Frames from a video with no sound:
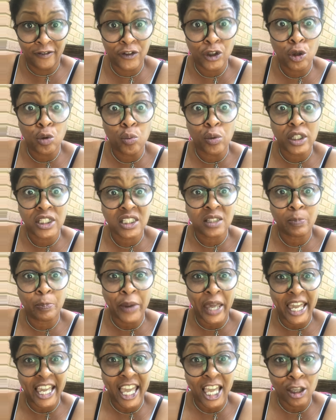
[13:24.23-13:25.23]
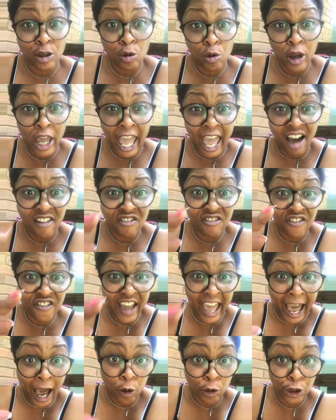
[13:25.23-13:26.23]
and you respect and you have
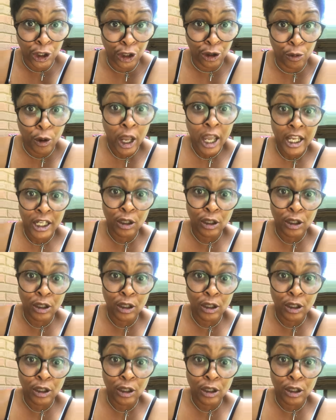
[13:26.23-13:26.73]
value,